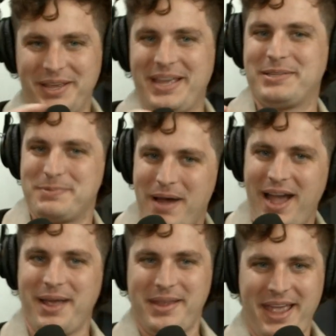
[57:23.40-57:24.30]
it's
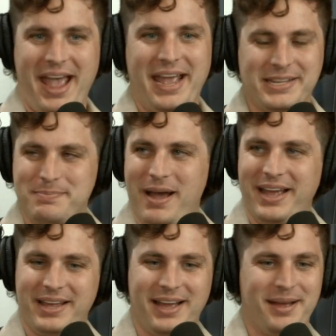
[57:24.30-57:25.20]
my
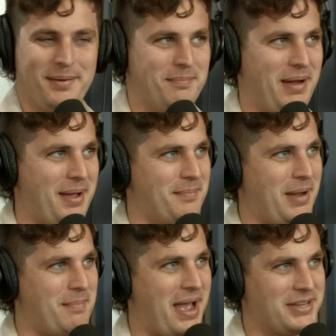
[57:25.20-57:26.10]

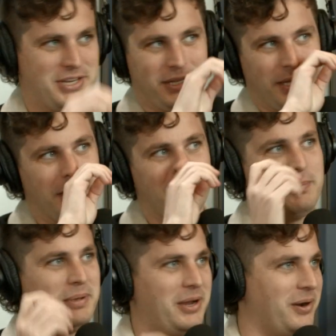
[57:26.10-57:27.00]
my masculinity
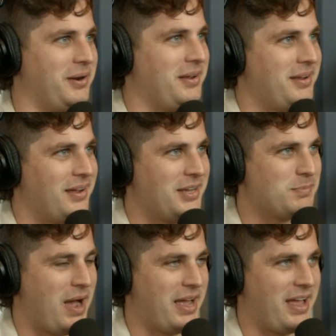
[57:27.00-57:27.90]
beard is
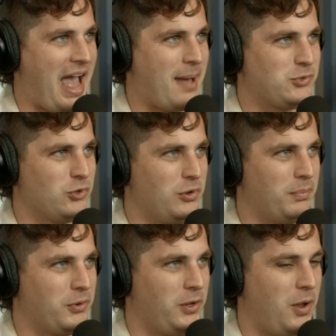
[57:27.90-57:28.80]
my absolute
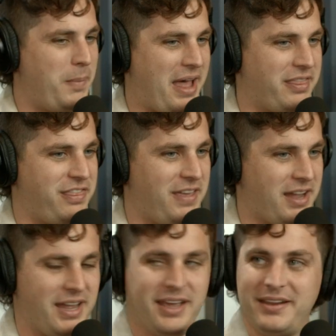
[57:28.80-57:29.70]
Brillo pad
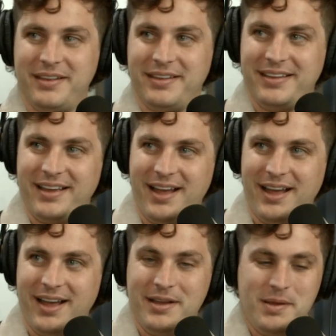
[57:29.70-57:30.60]
thicket.
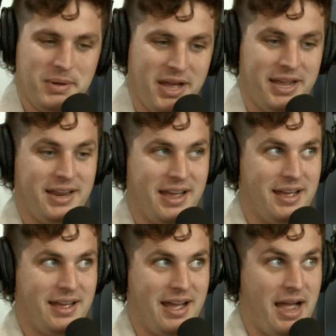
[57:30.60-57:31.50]
But
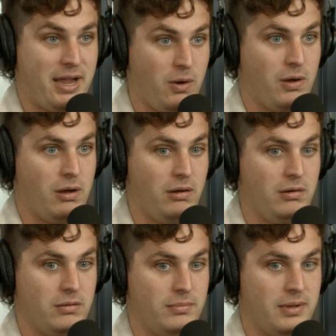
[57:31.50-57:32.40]
I go
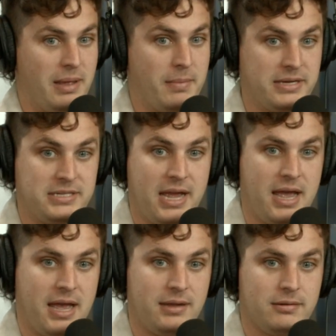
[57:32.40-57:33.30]
home, and my
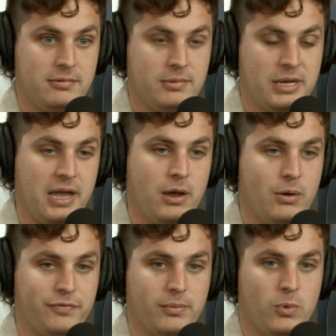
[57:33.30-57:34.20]
dad would get
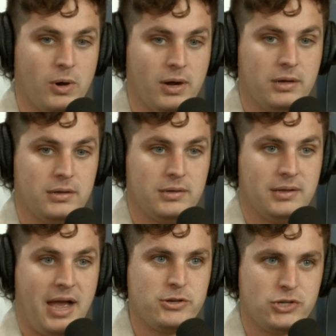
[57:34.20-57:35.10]
home from work.
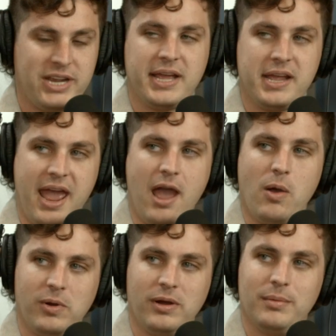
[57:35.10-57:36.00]
I usually had like an
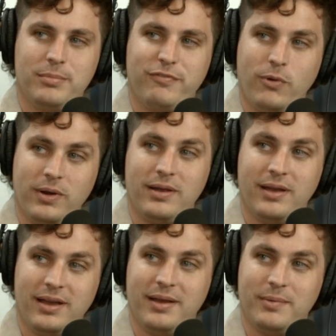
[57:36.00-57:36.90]
hour before
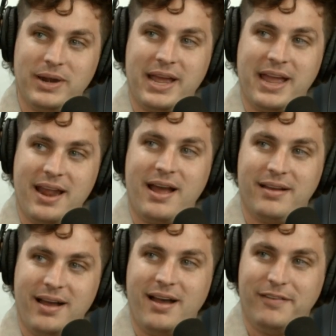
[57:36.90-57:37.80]
when I got
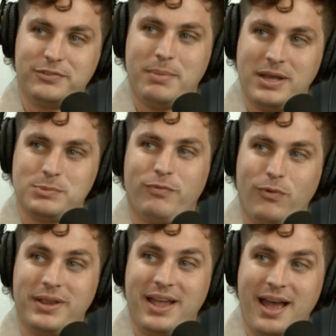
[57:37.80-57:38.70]
off the bus
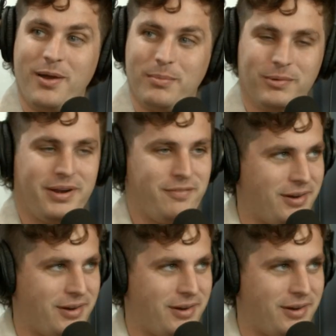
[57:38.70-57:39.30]
before he got home or whatever. Right?